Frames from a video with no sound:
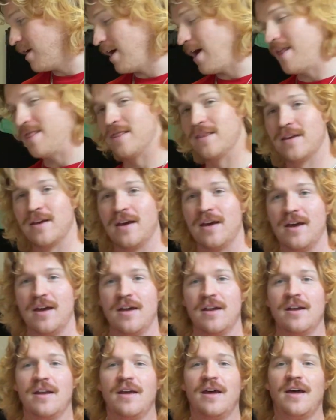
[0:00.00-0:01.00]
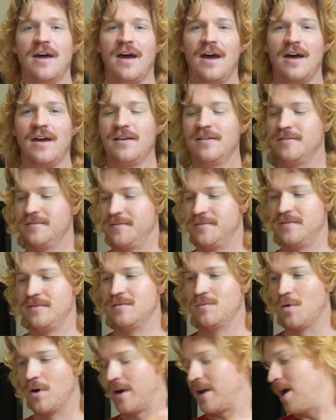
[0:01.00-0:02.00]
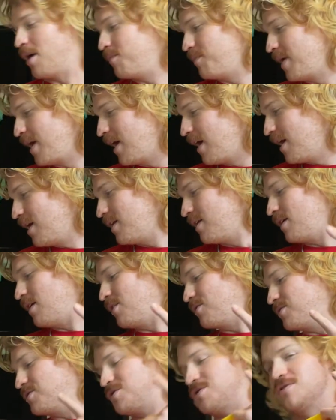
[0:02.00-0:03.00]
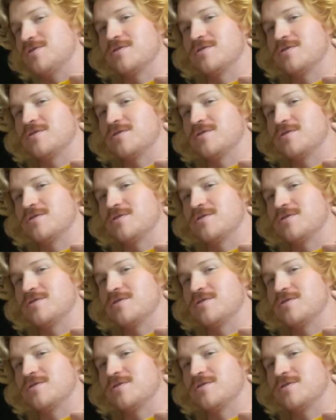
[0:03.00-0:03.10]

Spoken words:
And then workout band, I'll just